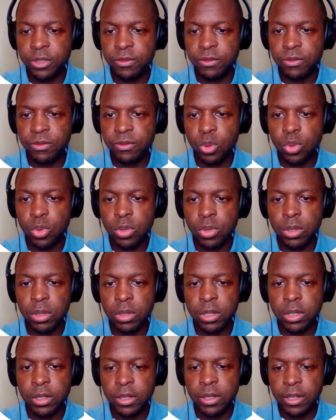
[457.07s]

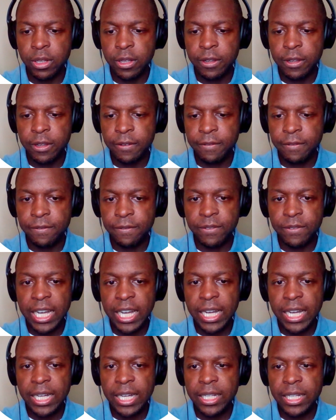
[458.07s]
four,
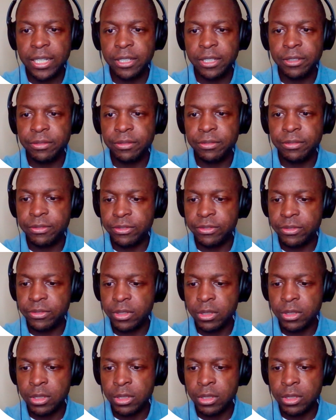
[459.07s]
five.